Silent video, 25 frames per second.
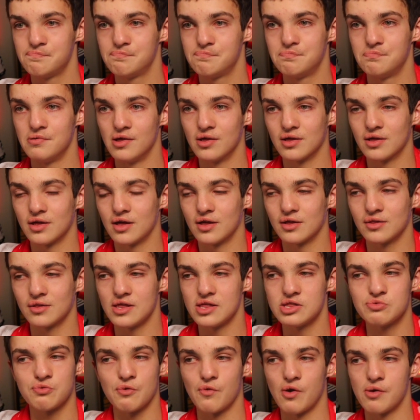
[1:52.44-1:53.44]
At
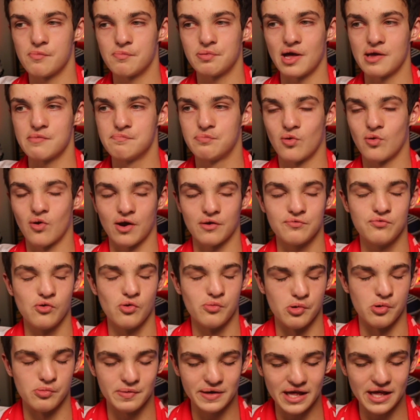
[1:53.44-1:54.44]
least we weren't playing boring
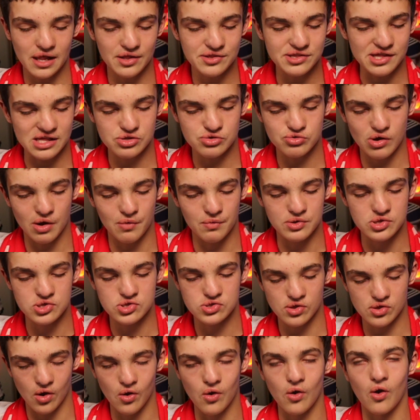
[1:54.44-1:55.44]
football. But Galatasaray was
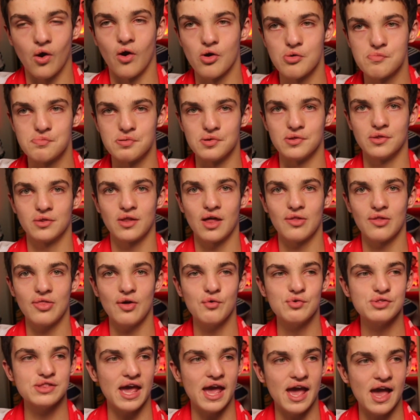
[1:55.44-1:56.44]
so open. Like, that
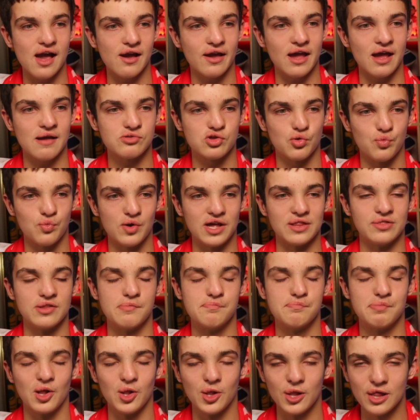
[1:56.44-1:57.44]
was our game to win. The
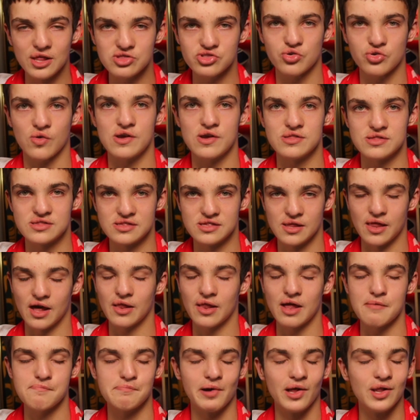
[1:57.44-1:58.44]
Pellistri sitter.
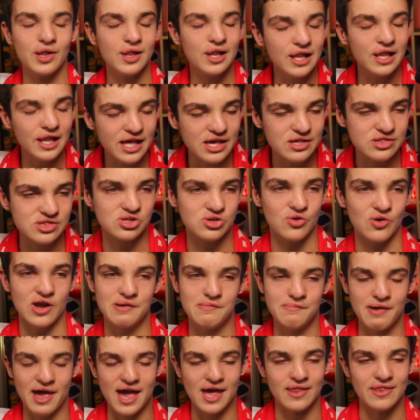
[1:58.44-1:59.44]
Like,
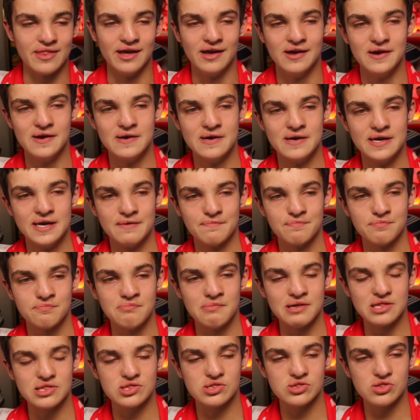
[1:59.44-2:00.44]
Pellistri, man.
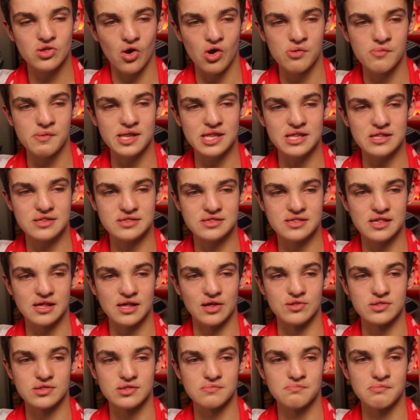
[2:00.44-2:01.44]
Missed so many sitters.